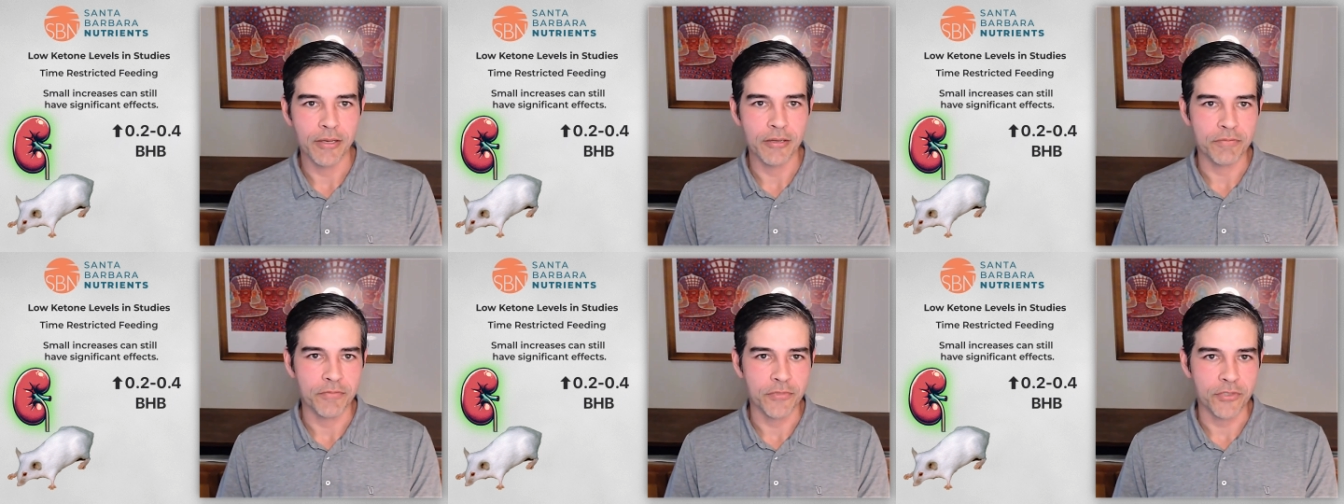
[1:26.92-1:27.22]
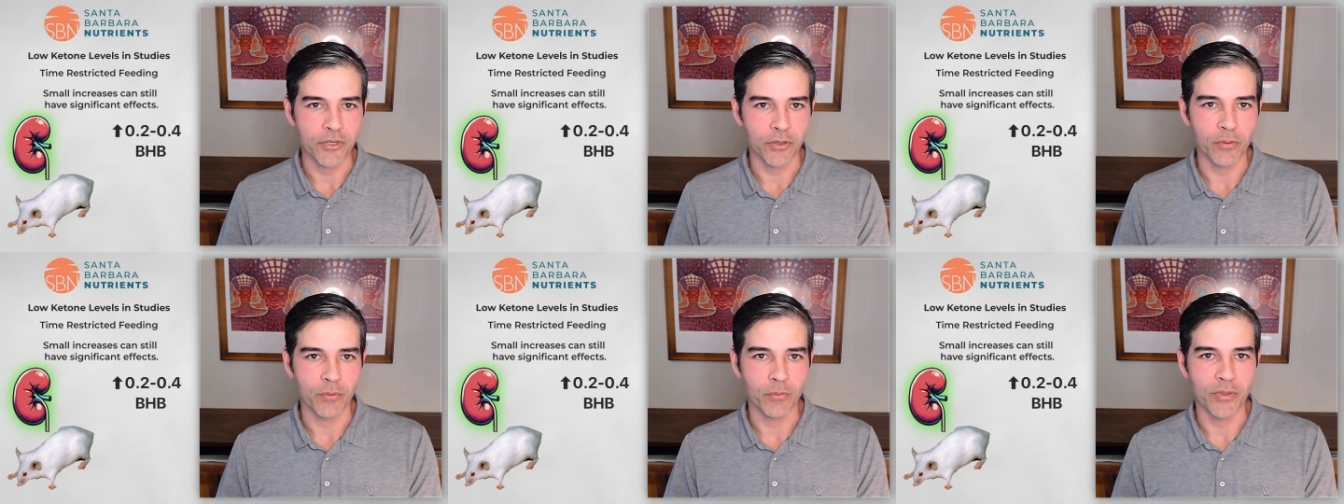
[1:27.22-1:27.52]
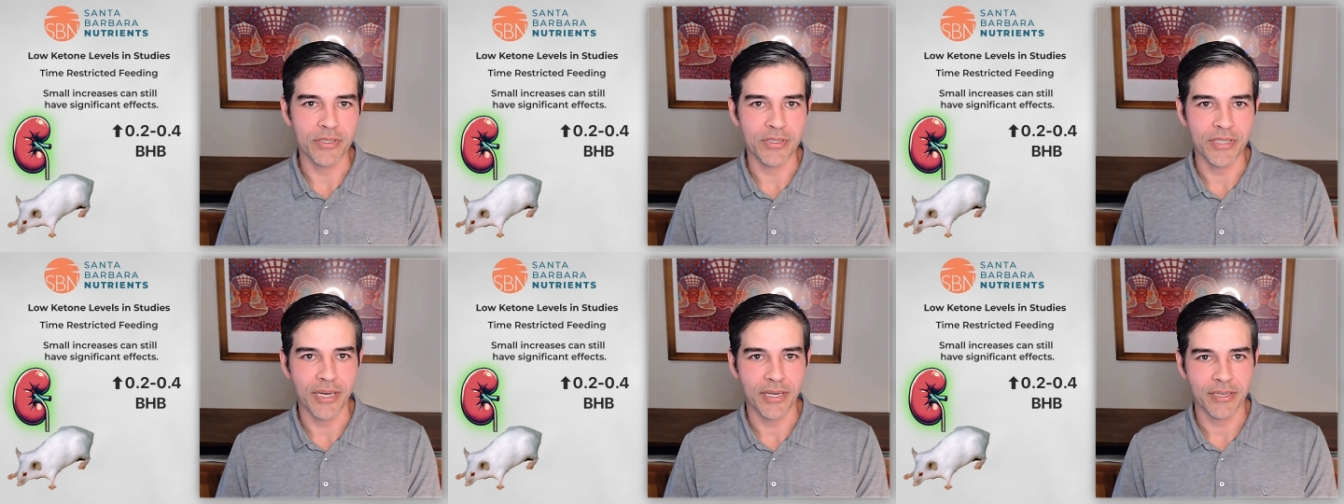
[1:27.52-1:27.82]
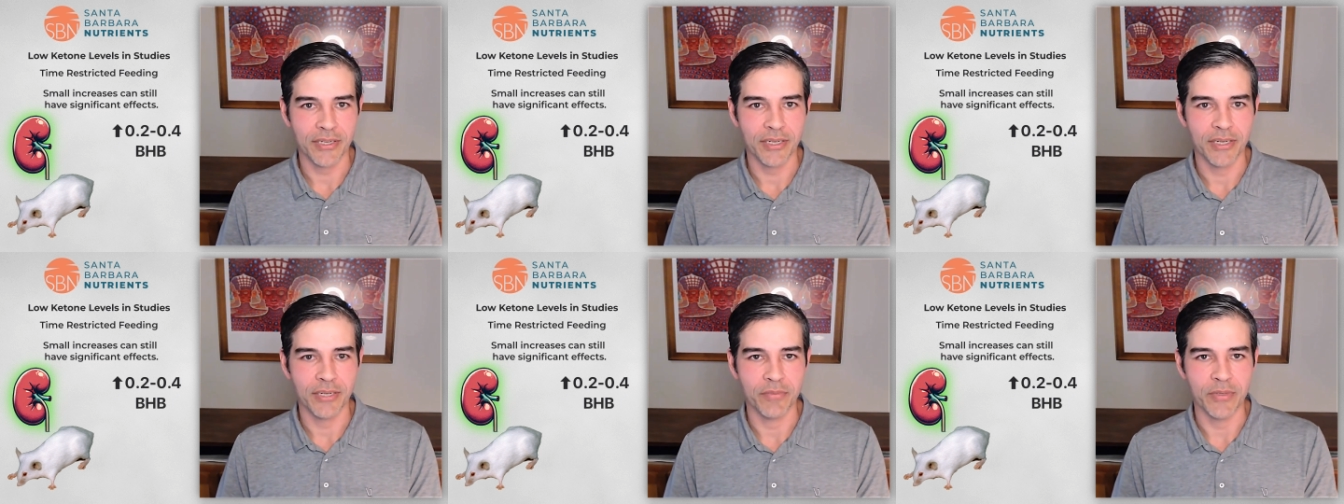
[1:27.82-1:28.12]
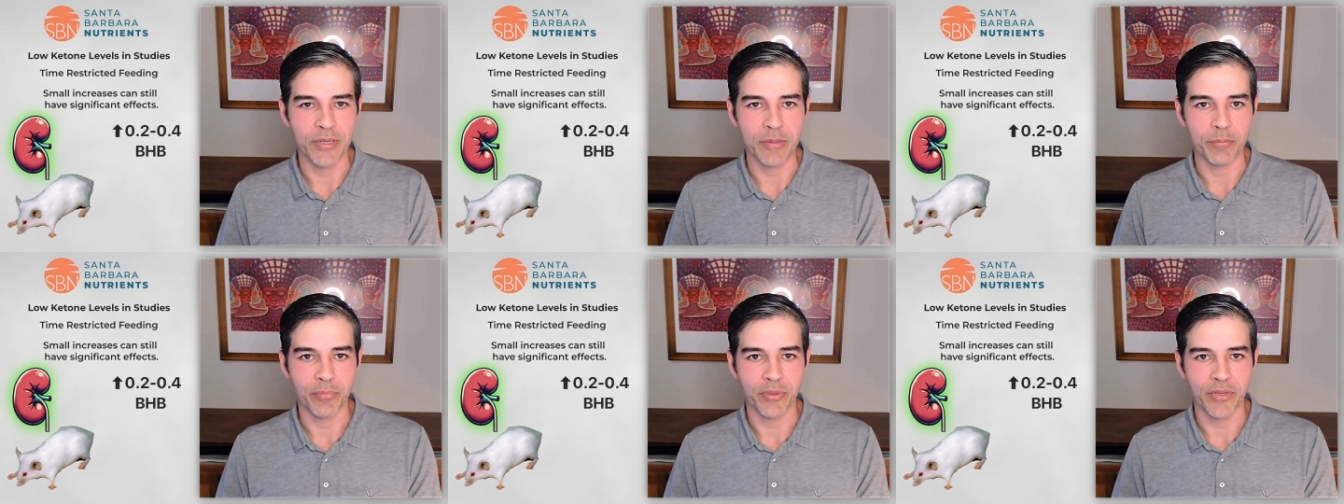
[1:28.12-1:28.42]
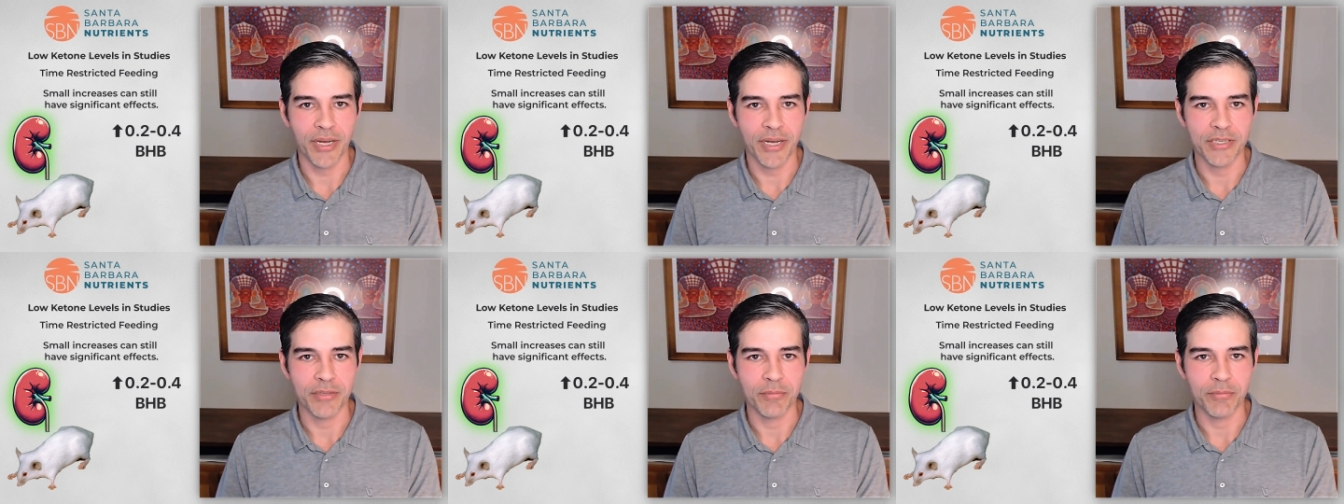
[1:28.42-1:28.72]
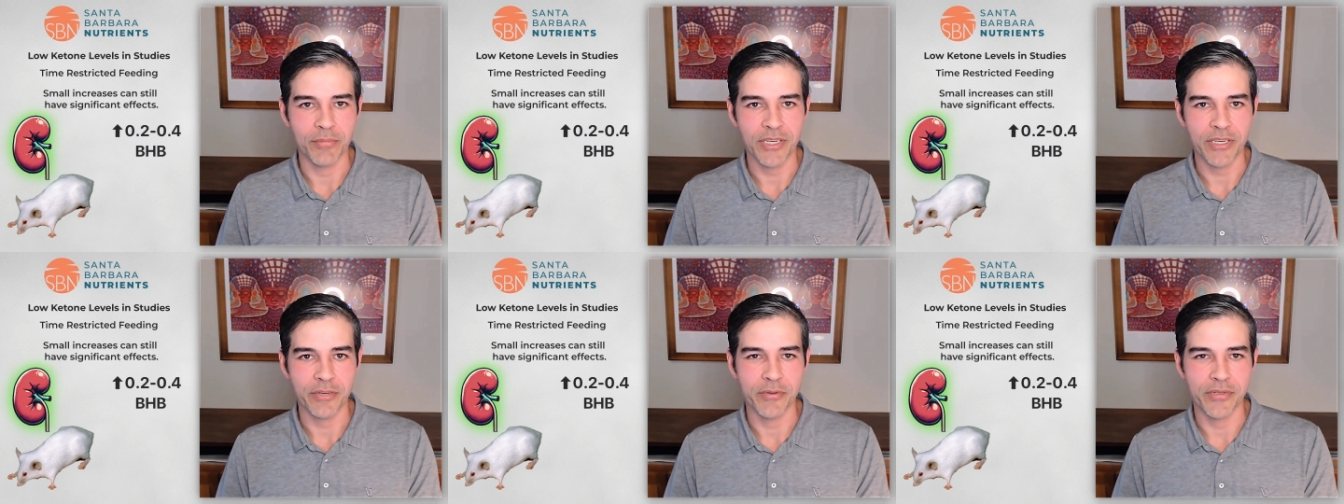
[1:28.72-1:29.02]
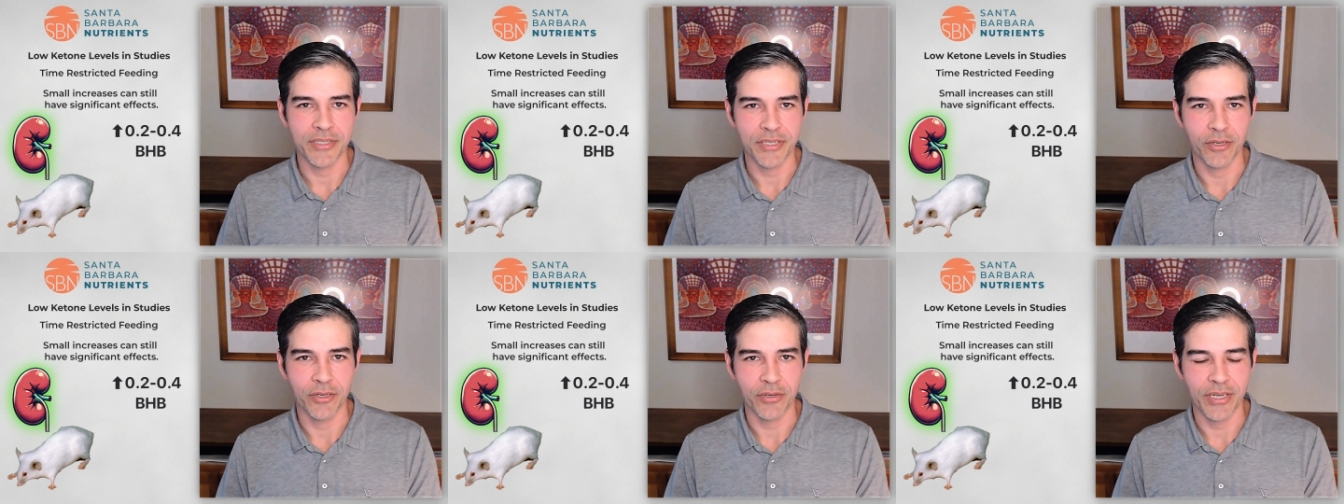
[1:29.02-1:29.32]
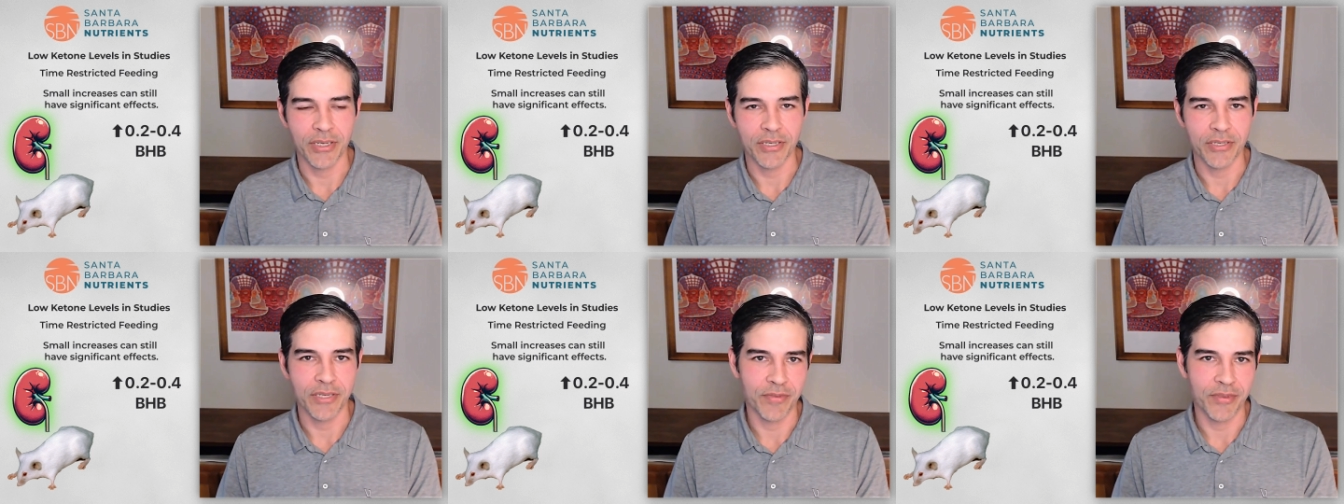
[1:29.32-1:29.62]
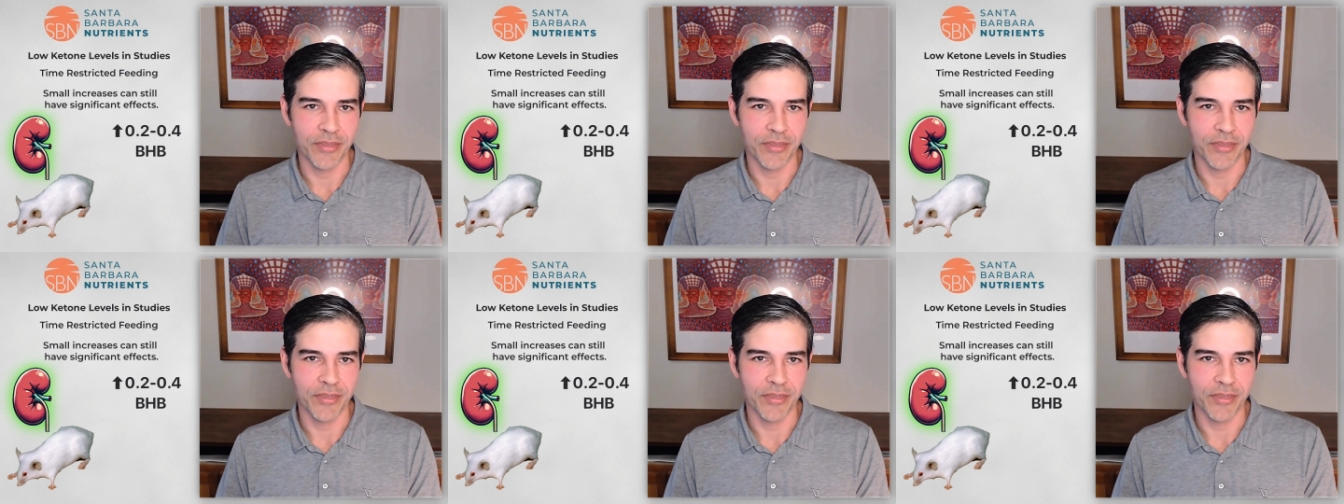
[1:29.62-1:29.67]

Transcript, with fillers: So what that kind of implied to me was okay,